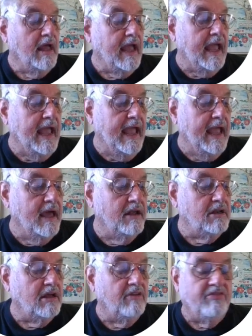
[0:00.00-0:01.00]

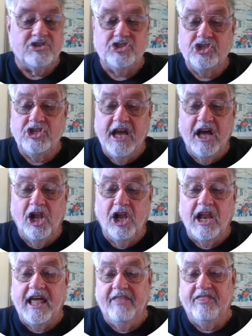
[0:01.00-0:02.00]
and the
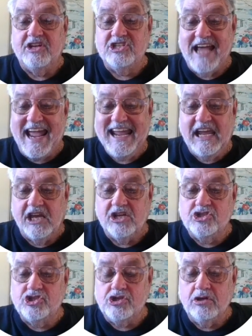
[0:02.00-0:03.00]
shell and the
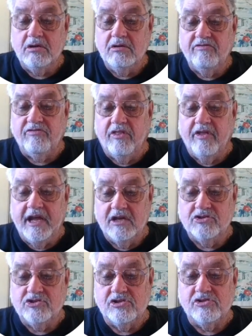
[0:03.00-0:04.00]
tankage for the
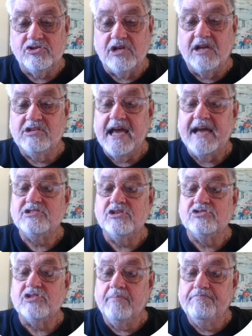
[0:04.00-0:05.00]
engines
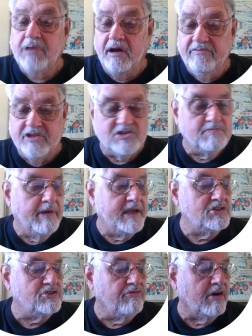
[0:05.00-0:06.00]
attaches above this
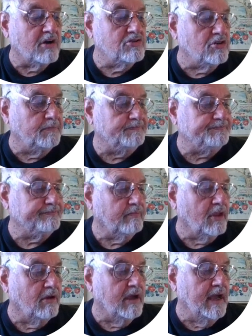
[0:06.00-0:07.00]
base structure.
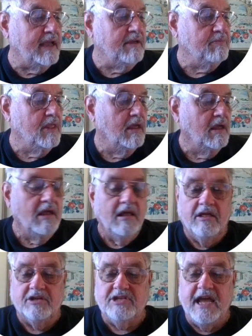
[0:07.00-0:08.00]
Okay.
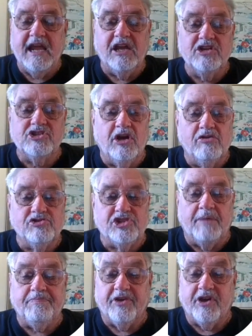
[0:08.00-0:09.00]
The tankage goes
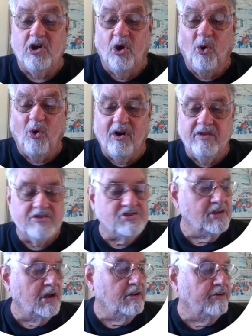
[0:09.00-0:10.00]
up the core of the
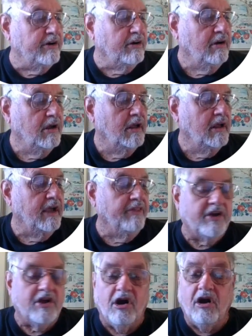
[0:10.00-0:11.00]
cylinder, and the
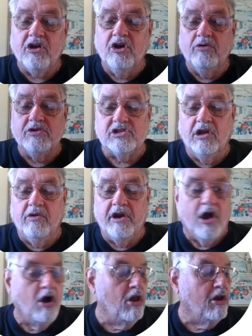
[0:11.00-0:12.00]
cargo is loaded
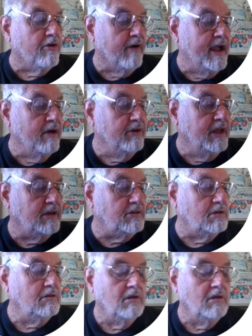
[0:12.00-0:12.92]
all around it.